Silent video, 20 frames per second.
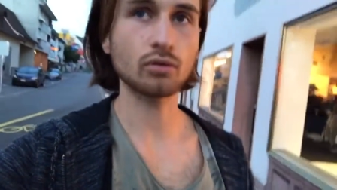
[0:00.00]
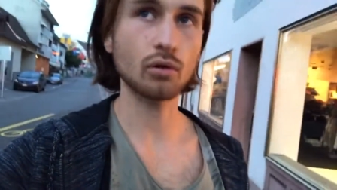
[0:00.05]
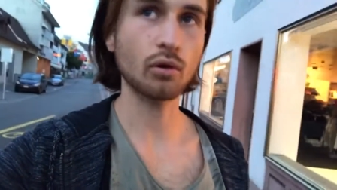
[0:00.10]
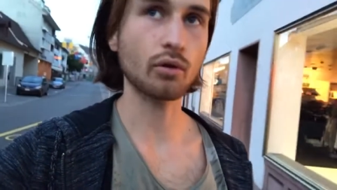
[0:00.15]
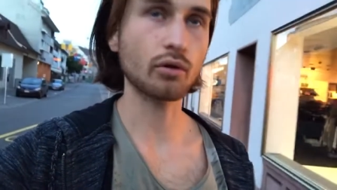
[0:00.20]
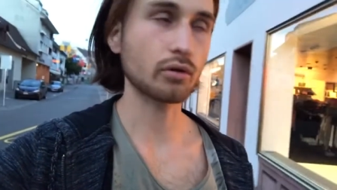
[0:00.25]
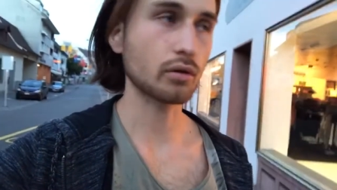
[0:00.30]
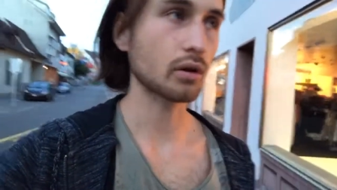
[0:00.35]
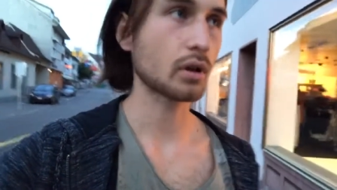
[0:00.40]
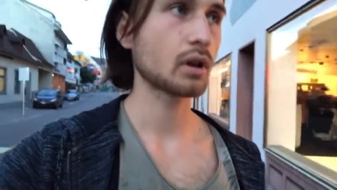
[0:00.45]

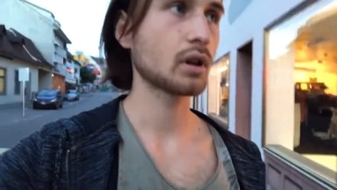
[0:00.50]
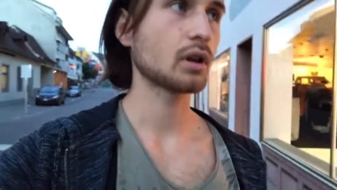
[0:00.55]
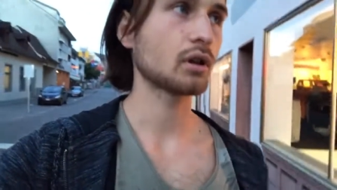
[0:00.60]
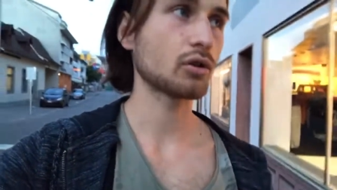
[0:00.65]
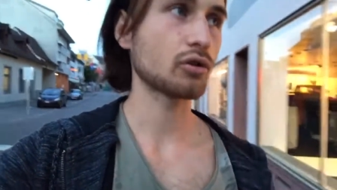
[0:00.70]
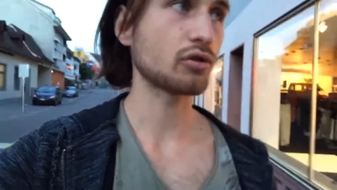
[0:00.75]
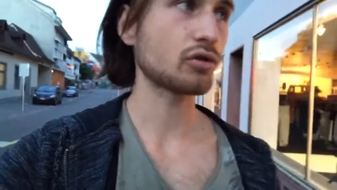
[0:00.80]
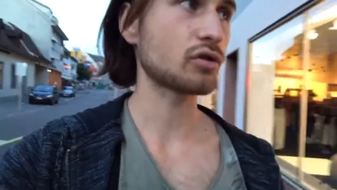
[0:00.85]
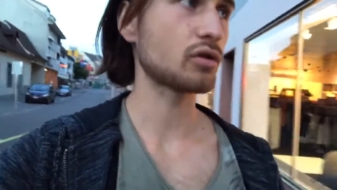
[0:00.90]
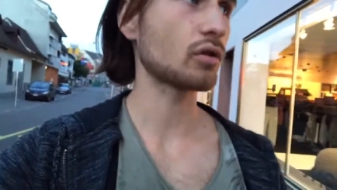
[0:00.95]
or
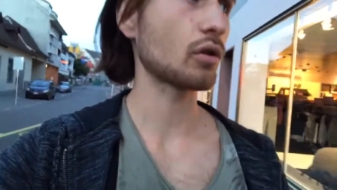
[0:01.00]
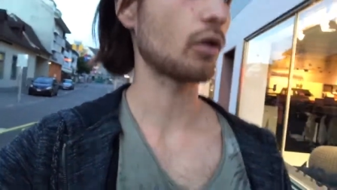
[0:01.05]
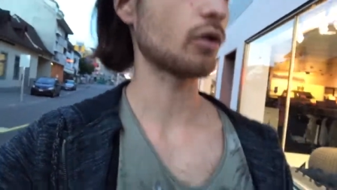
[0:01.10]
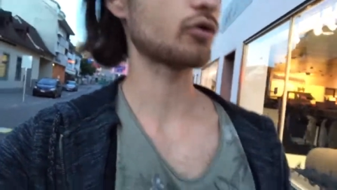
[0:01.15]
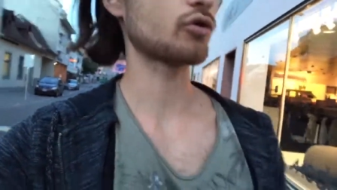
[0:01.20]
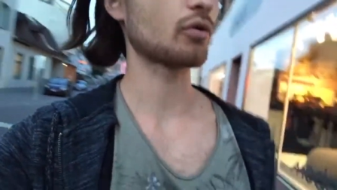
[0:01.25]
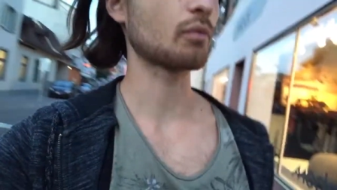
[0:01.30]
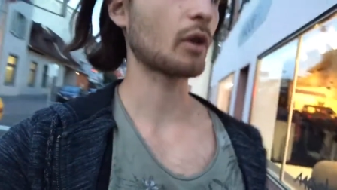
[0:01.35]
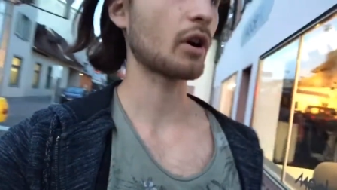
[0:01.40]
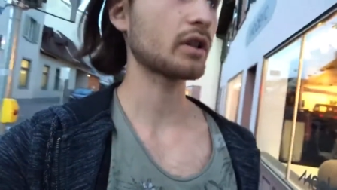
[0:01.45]
in so,
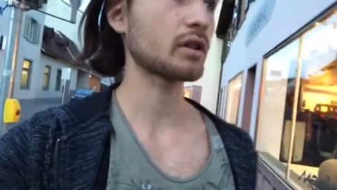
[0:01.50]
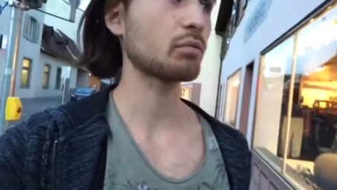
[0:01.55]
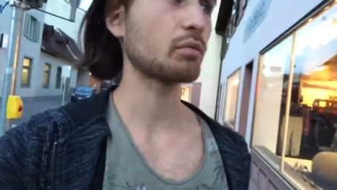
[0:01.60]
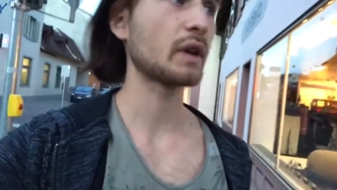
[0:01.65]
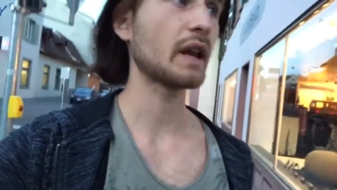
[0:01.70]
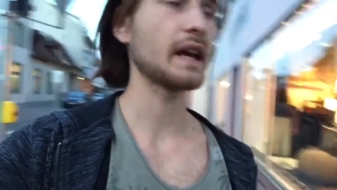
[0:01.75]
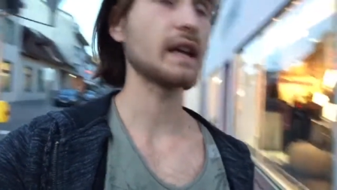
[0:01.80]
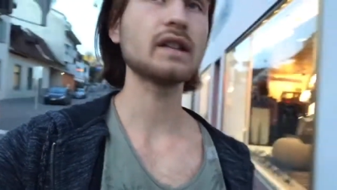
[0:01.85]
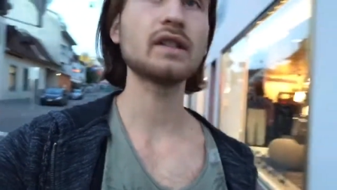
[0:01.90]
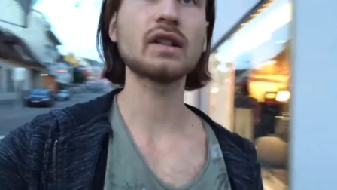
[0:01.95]
some other
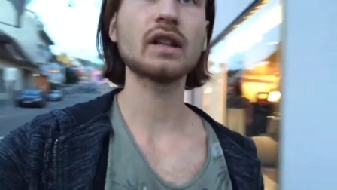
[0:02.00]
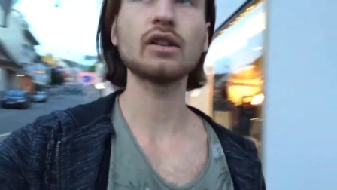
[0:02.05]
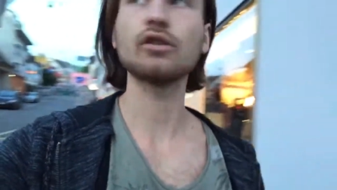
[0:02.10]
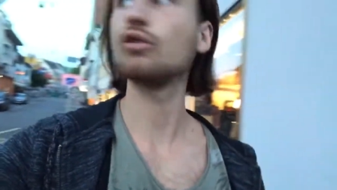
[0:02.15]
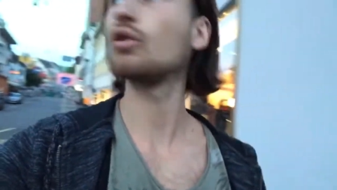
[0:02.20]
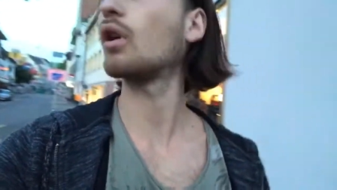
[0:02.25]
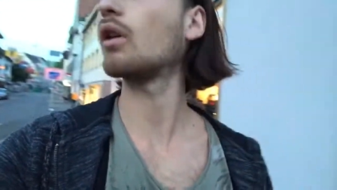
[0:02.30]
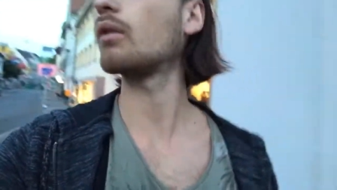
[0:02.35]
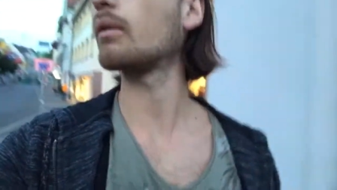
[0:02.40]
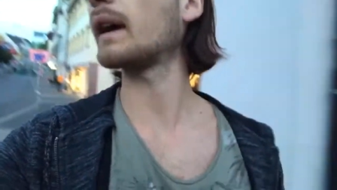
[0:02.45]
place than
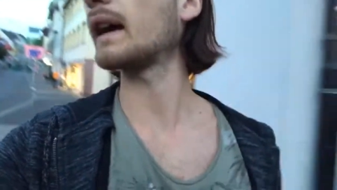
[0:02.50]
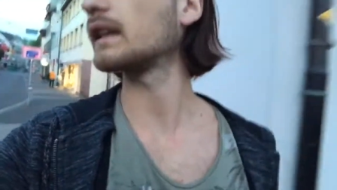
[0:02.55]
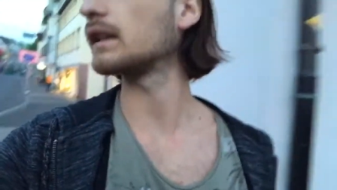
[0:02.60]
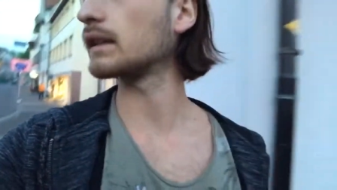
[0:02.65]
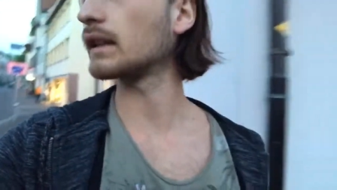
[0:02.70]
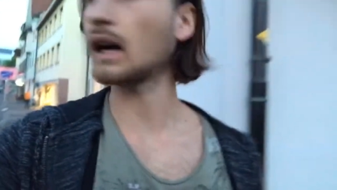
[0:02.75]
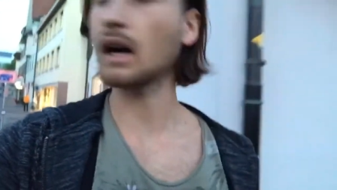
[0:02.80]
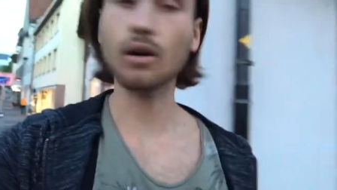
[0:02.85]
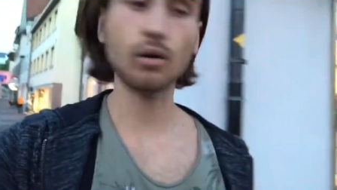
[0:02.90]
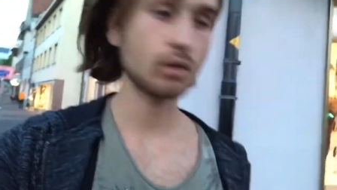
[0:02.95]
you are right
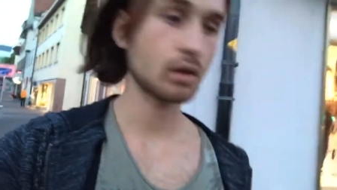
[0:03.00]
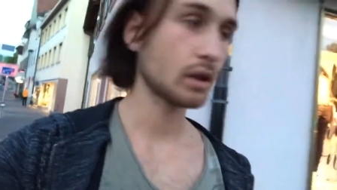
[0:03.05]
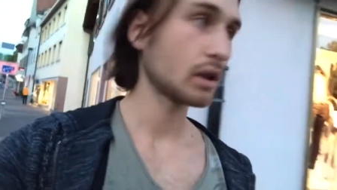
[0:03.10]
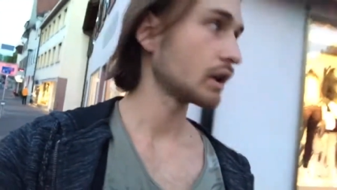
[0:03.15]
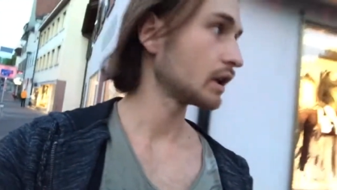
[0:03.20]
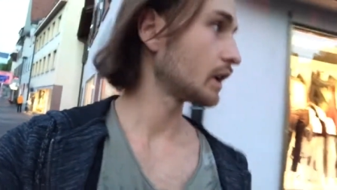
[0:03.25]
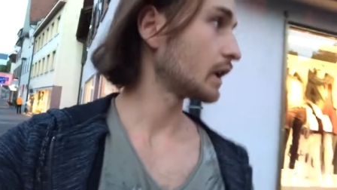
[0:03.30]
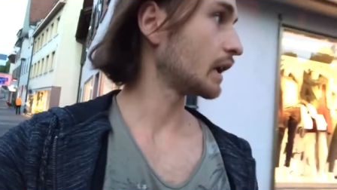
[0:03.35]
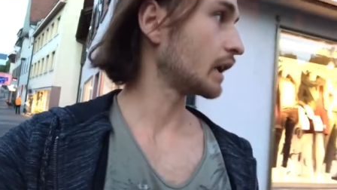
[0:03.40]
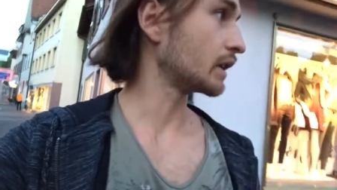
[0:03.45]
now
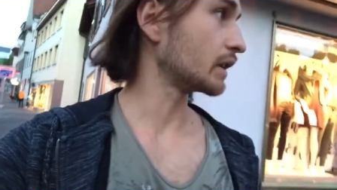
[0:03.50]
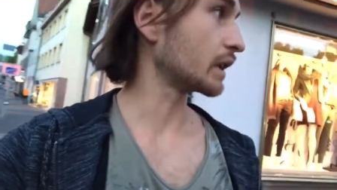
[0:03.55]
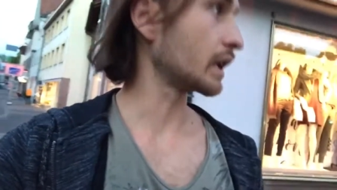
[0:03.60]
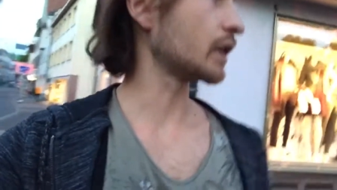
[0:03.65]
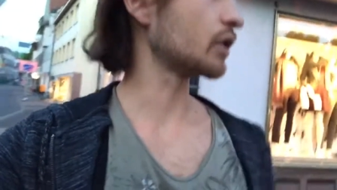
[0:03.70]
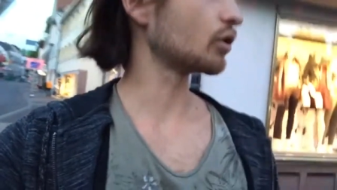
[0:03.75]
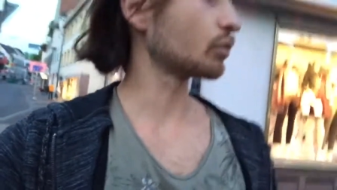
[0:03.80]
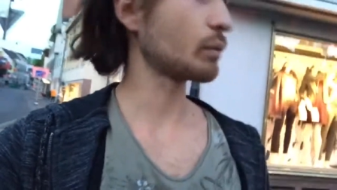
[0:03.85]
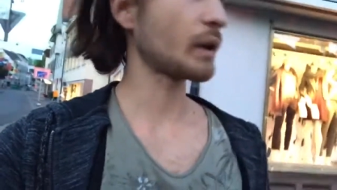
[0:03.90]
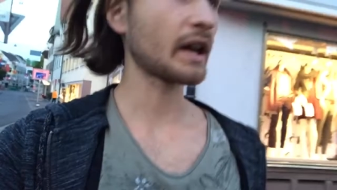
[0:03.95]
and
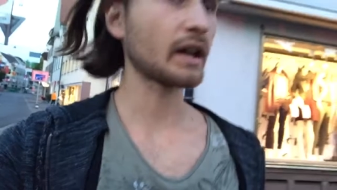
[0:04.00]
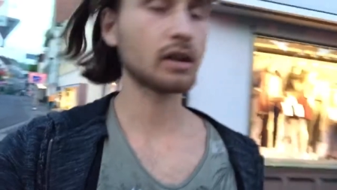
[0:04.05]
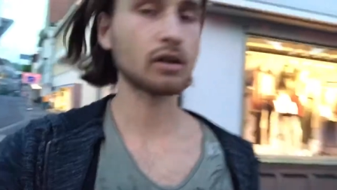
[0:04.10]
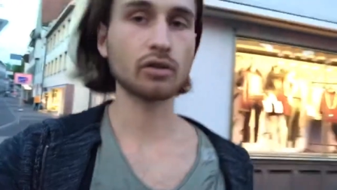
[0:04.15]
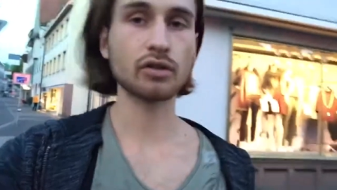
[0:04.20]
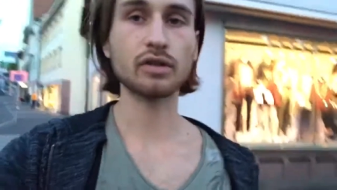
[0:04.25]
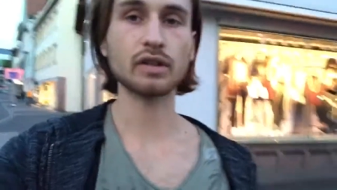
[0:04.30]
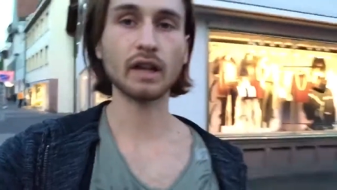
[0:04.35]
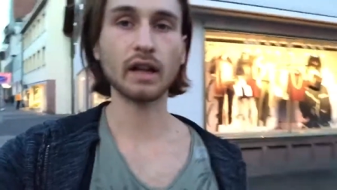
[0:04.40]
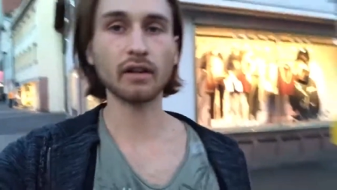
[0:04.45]
then you make
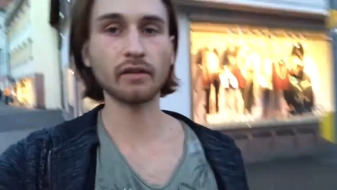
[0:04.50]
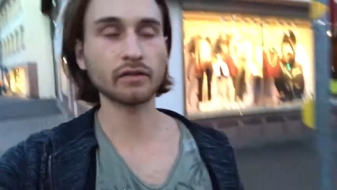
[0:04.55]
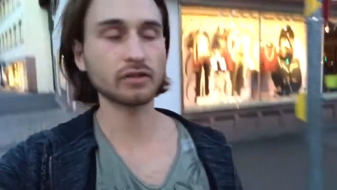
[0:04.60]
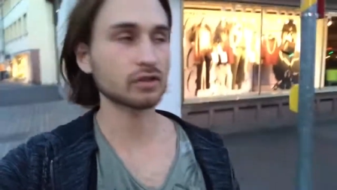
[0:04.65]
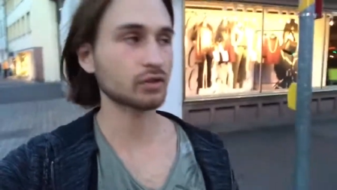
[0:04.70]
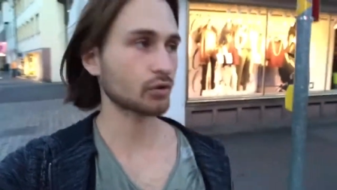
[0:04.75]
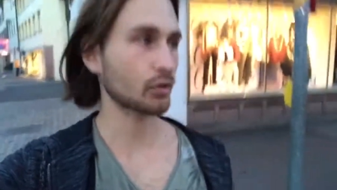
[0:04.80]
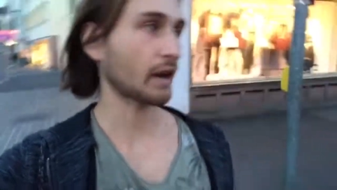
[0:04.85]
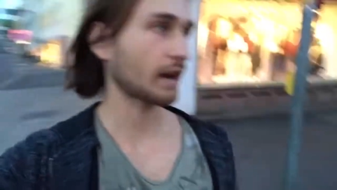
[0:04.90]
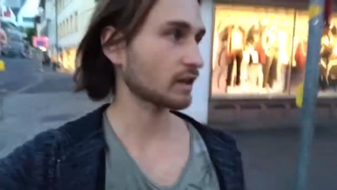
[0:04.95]
yourself
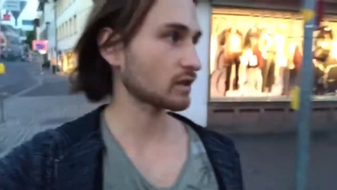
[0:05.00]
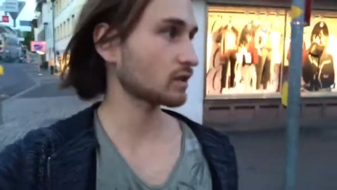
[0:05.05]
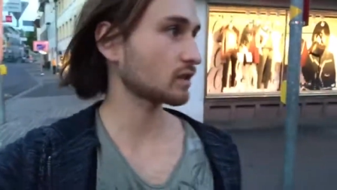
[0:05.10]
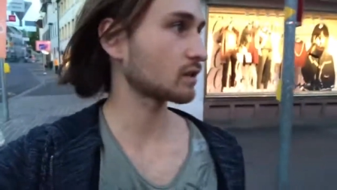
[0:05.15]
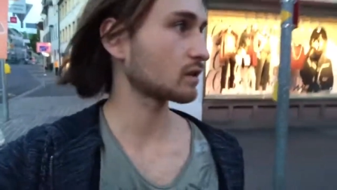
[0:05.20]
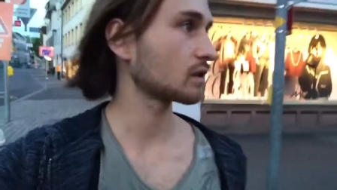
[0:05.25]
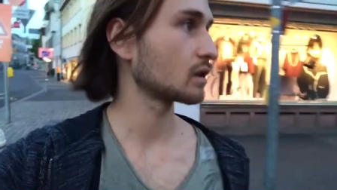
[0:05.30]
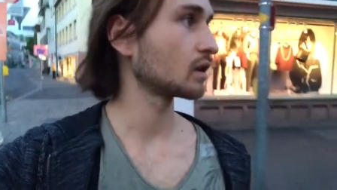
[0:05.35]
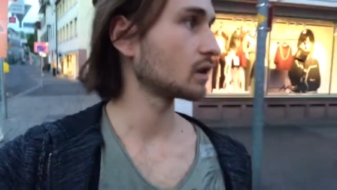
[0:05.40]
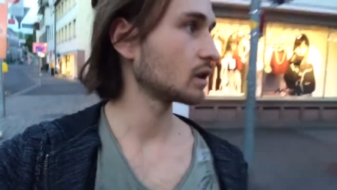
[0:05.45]
stress